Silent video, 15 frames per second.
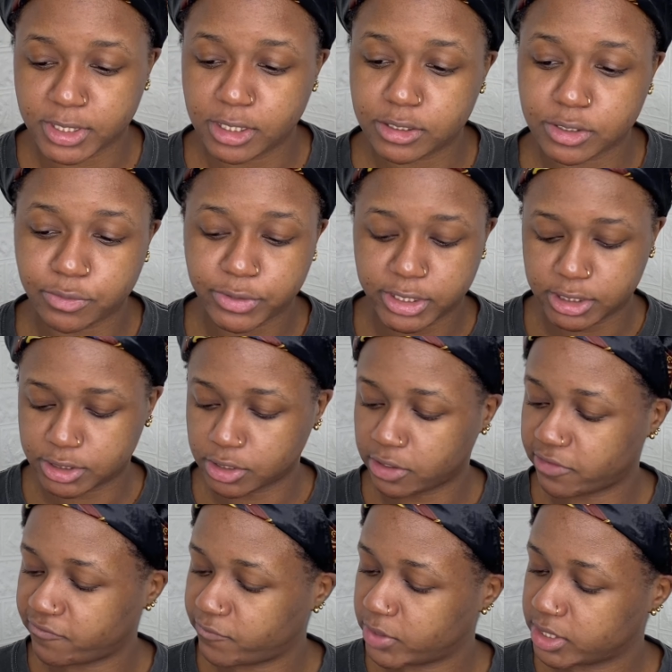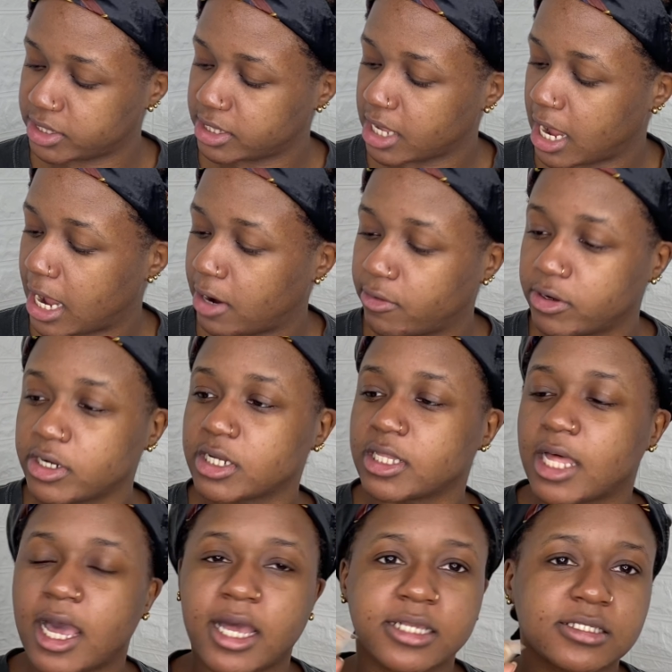So we're gonna start off with the
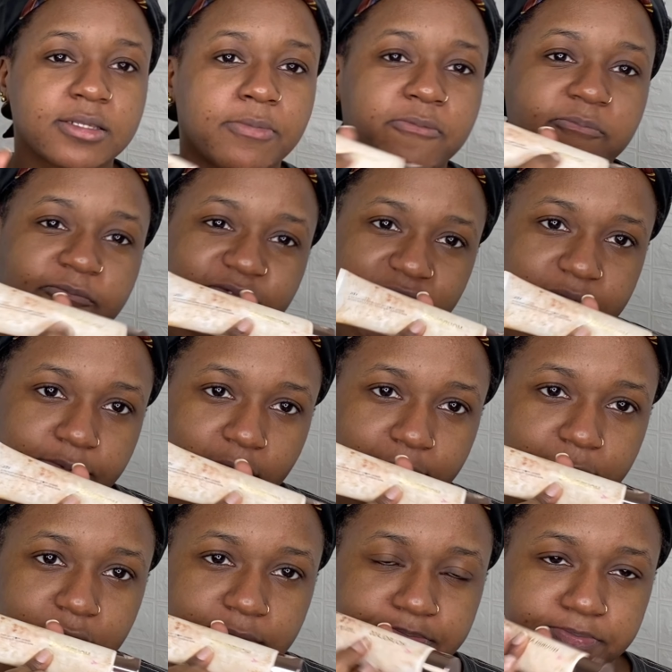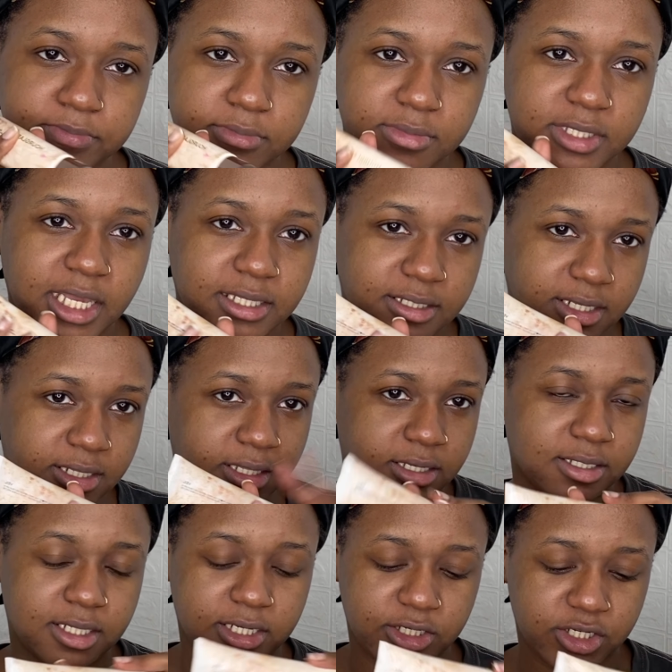Hourglass face primer. Yes, it looks
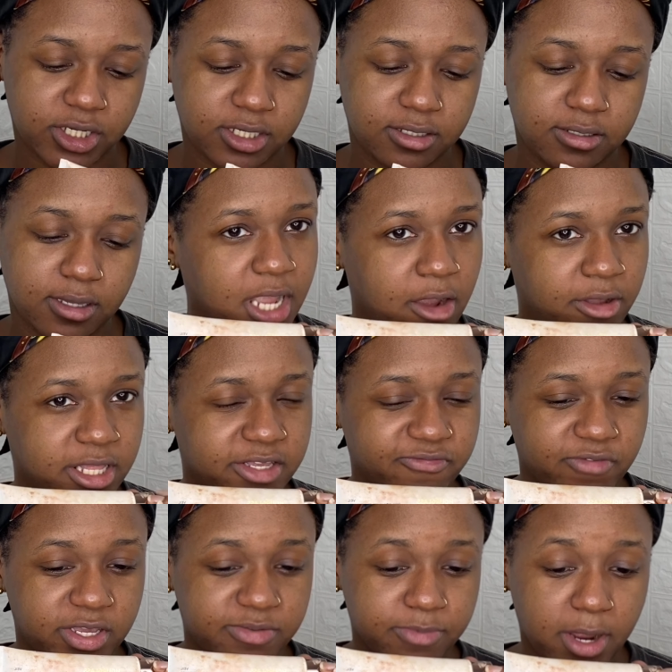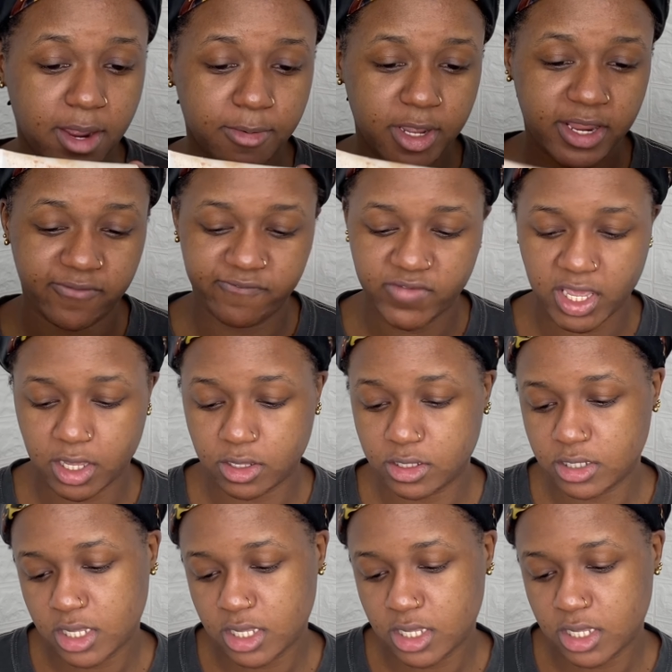dingy. Hourglass face primer in Veil.